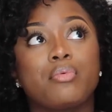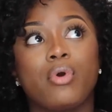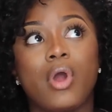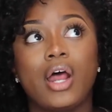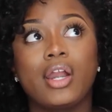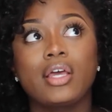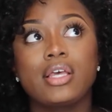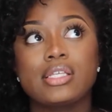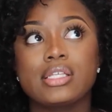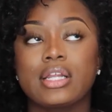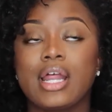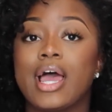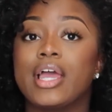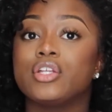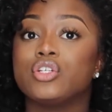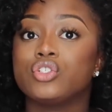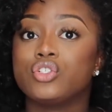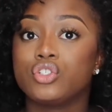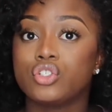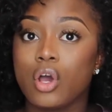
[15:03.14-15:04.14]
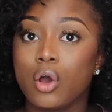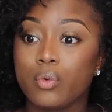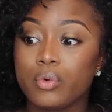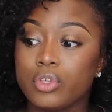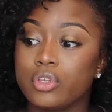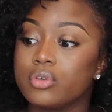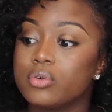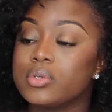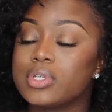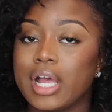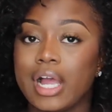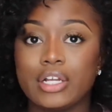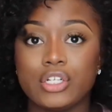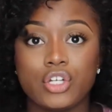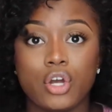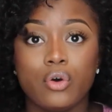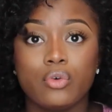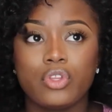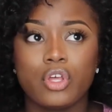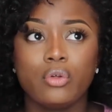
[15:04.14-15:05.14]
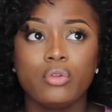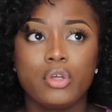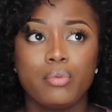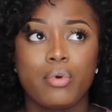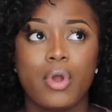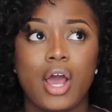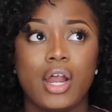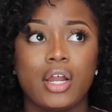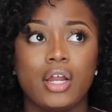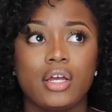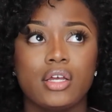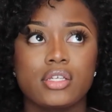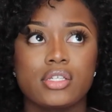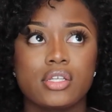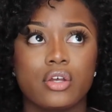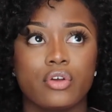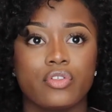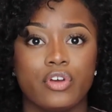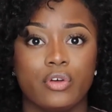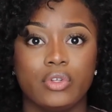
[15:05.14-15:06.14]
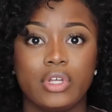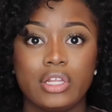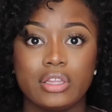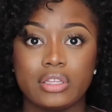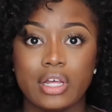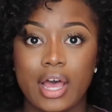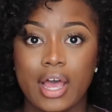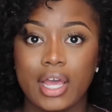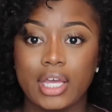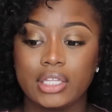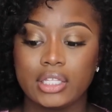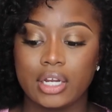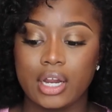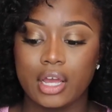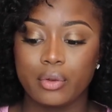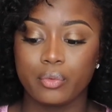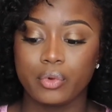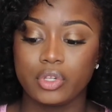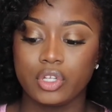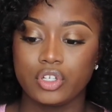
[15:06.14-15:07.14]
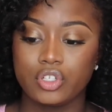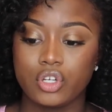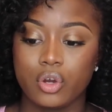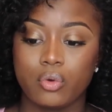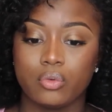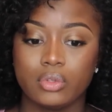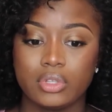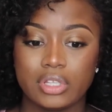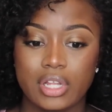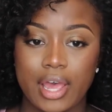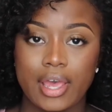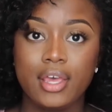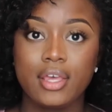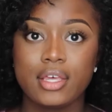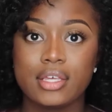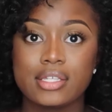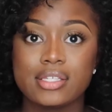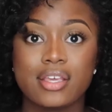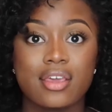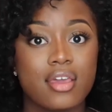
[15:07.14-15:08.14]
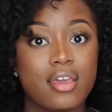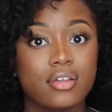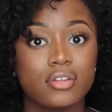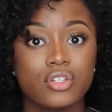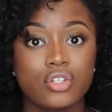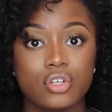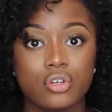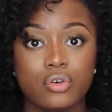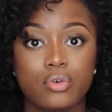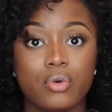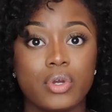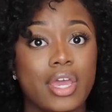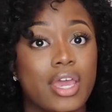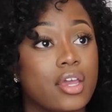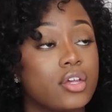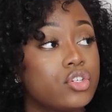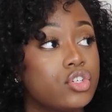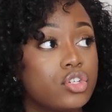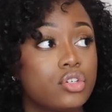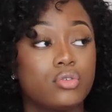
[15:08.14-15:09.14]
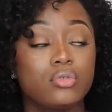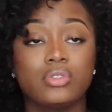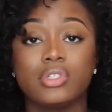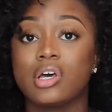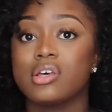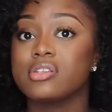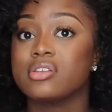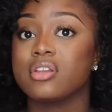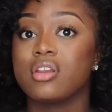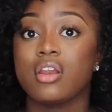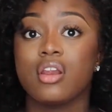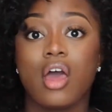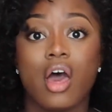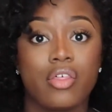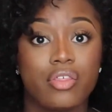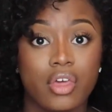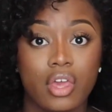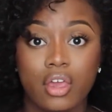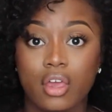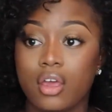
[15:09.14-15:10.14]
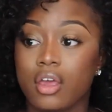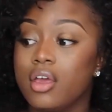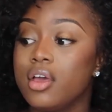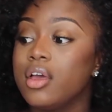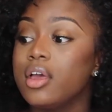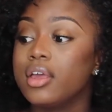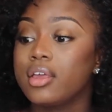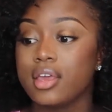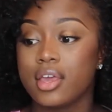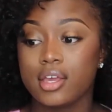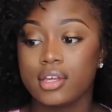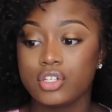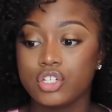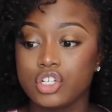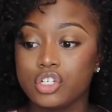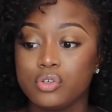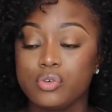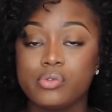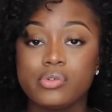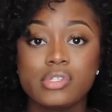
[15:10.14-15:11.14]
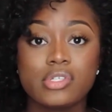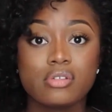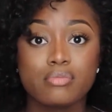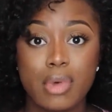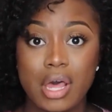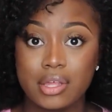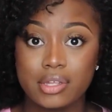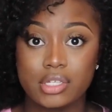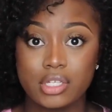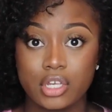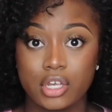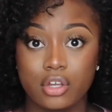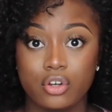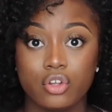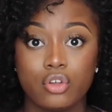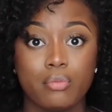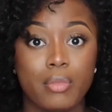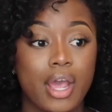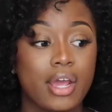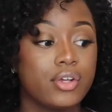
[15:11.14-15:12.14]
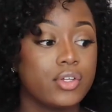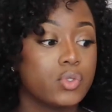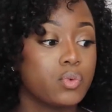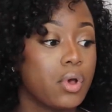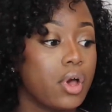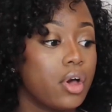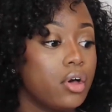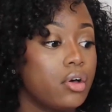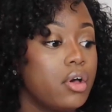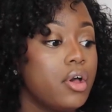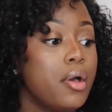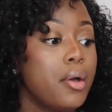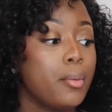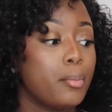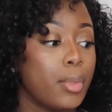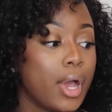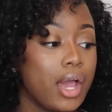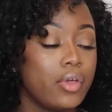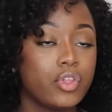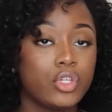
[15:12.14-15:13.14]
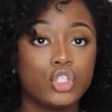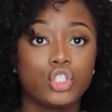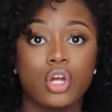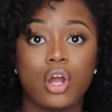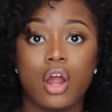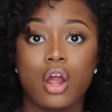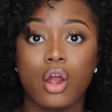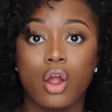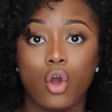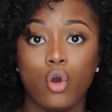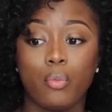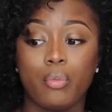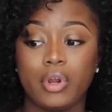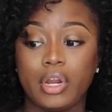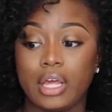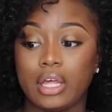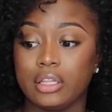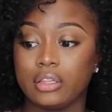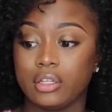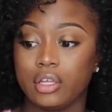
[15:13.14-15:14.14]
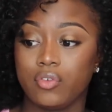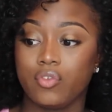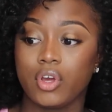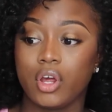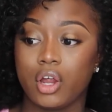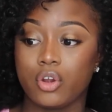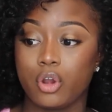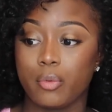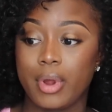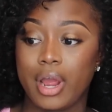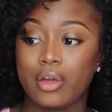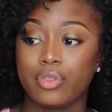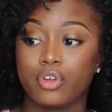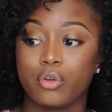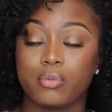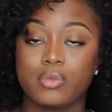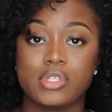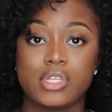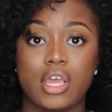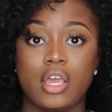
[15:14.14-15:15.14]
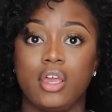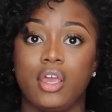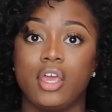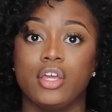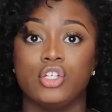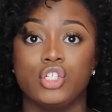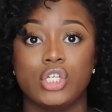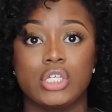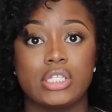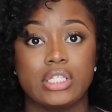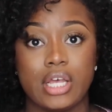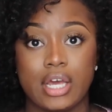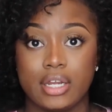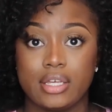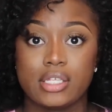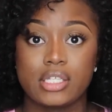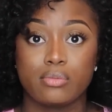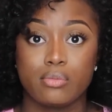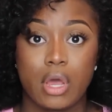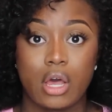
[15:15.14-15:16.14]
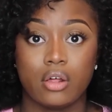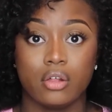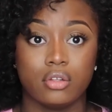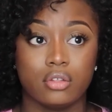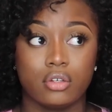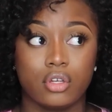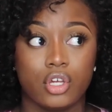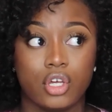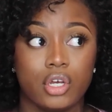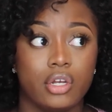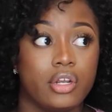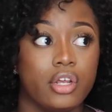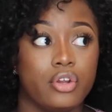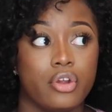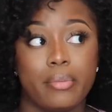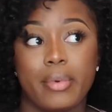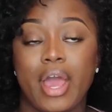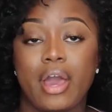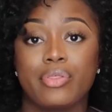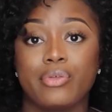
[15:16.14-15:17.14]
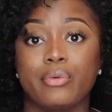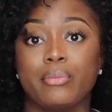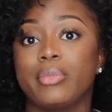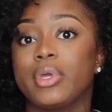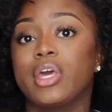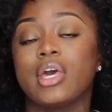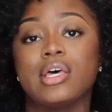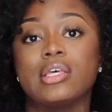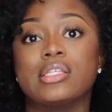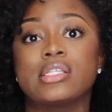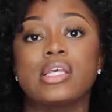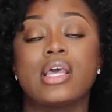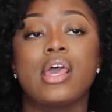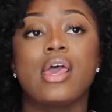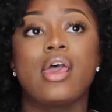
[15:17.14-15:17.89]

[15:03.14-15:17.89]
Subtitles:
products that I don't use. The only products, or the only line that I really don't like is Cantu. Cantu does nothing. Cantu smells good. You might as well buy the jar, open it, leave it on your bathroom sink, and just let it smell good in your bathroom, because